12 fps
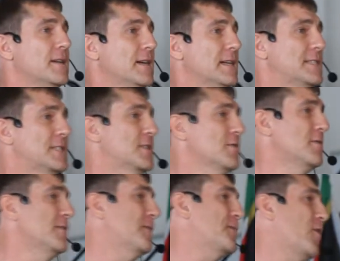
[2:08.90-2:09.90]
is
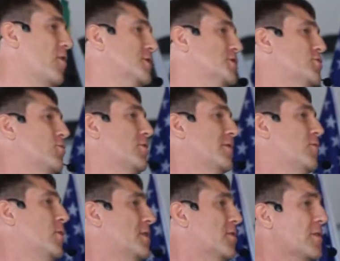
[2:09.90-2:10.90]
still far shorter of
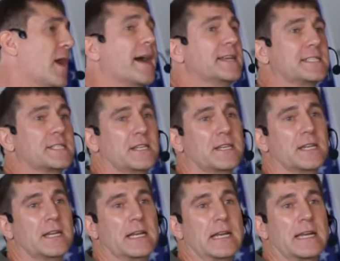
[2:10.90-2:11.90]
what Christ
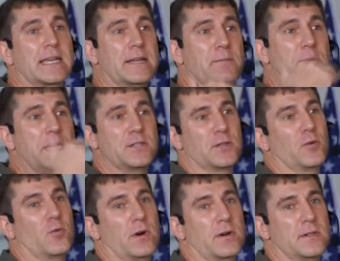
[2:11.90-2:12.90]
can be to the
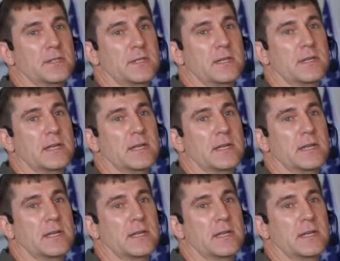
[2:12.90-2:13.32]
world.